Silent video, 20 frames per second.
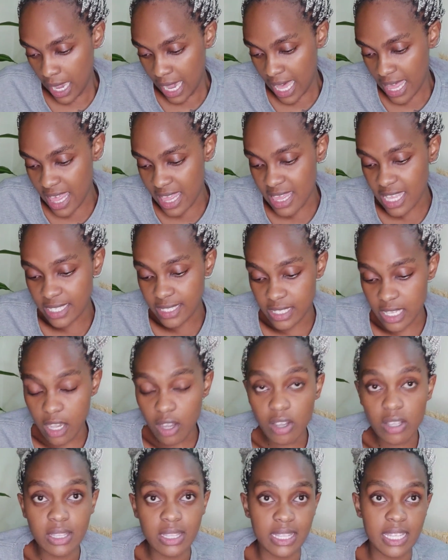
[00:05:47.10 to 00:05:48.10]
and the
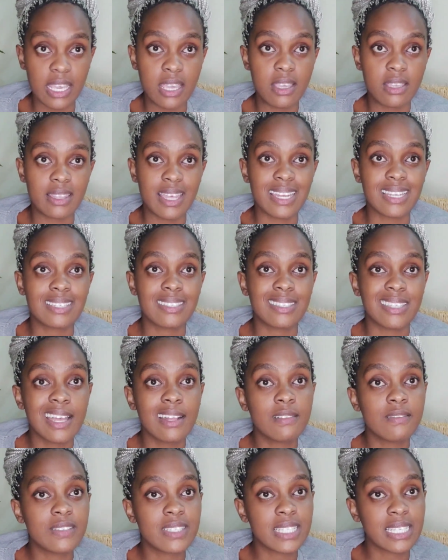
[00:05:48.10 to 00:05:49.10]
second thing that it
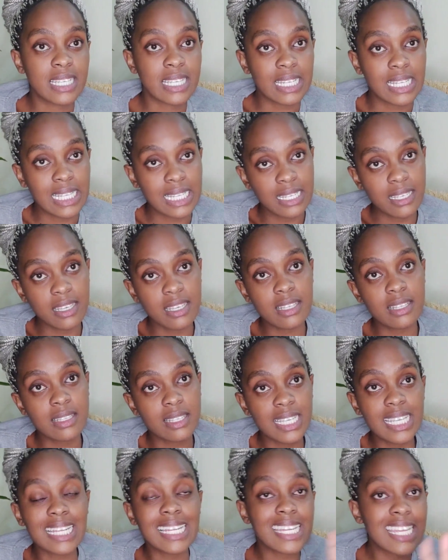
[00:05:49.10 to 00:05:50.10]
sells it,
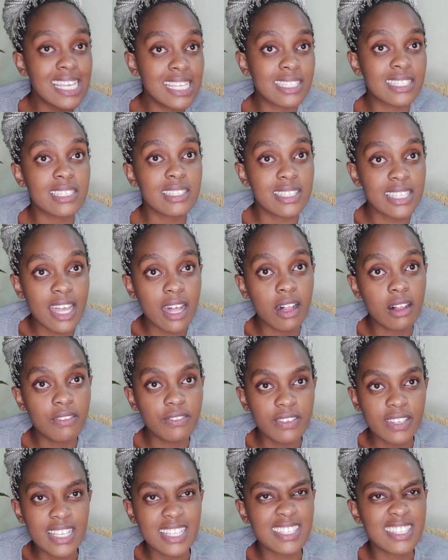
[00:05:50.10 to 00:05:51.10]
it cleans itself,
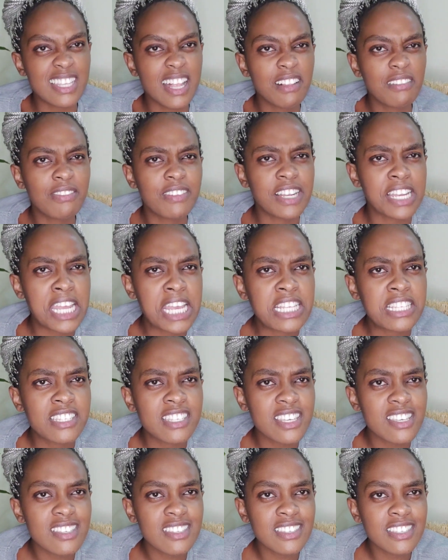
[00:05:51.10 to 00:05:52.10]
it self
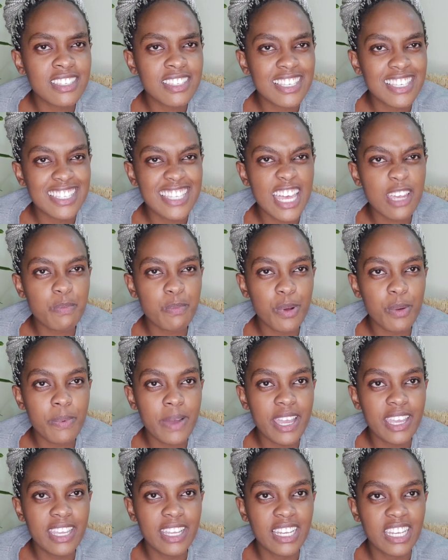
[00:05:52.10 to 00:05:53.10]
cleanses. Is that proper
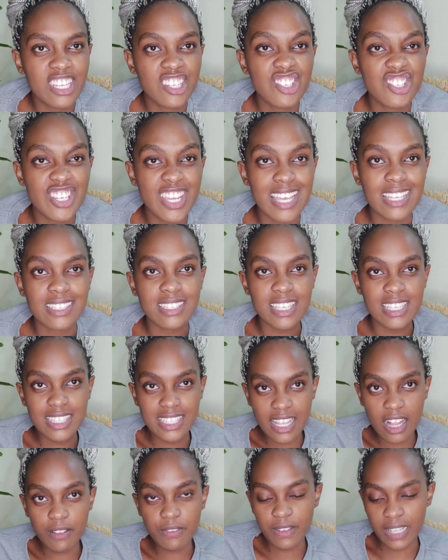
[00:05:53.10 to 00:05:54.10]
English? Yes, it
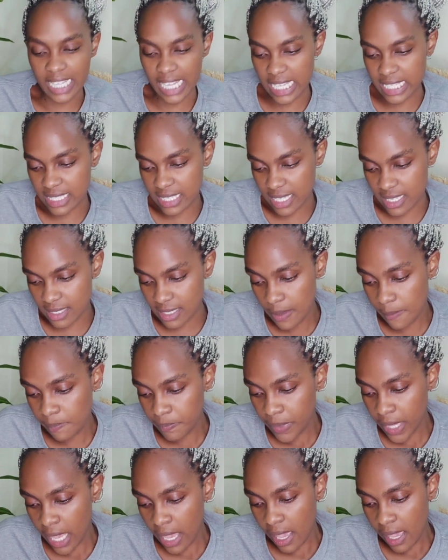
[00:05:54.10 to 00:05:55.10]
self cleanses,
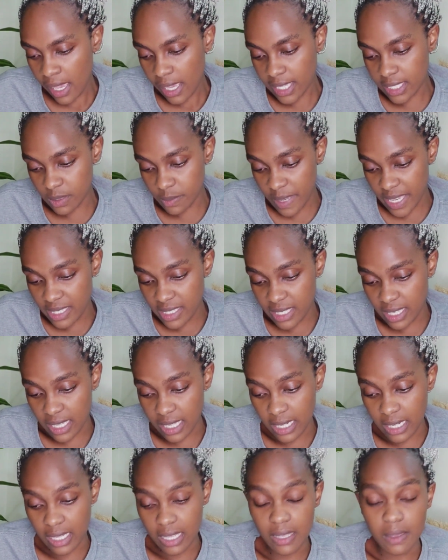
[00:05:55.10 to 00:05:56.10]
is
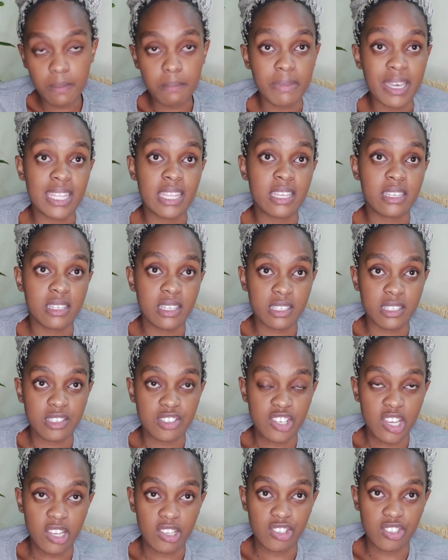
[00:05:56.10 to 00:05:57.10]
basically by the
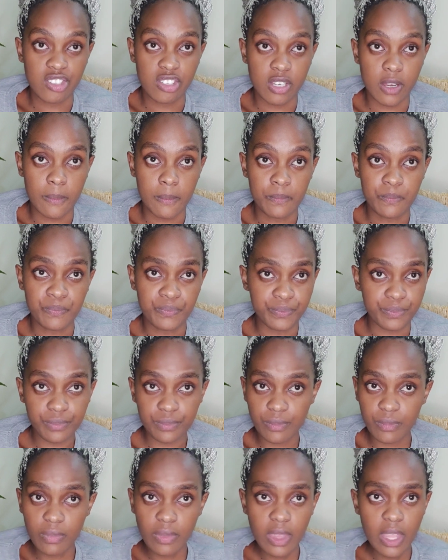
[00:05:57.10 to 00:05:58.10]
discharge.
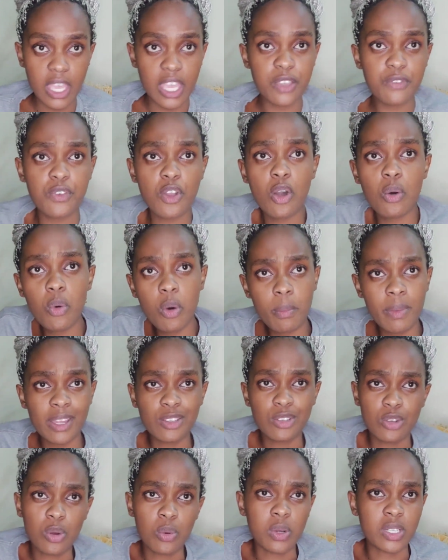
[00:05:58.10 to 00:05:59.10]
If you're a woman,
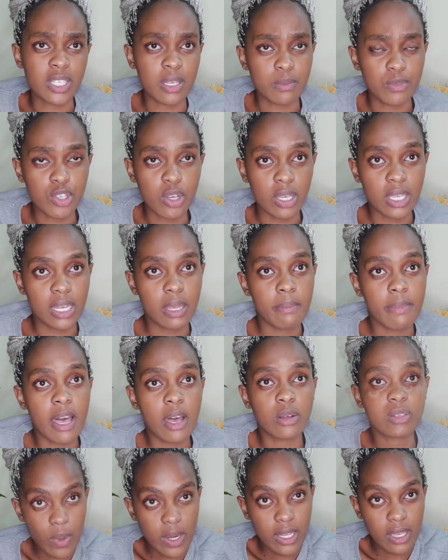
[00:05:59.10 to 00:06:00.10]
you know what I'm talking
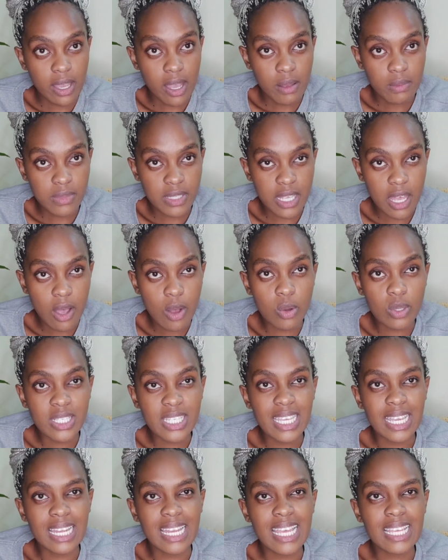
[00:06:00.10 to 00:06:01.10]
about. When it comes out,
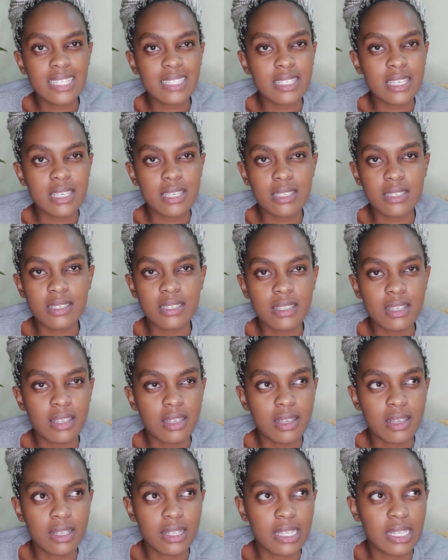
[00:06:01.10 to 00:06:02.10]
it cleanses
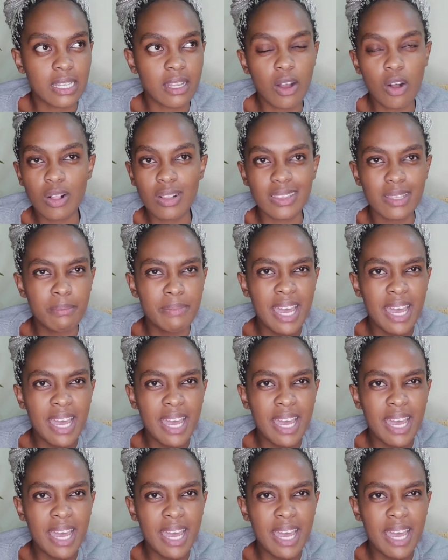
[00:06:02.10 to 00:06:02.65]
uh, all the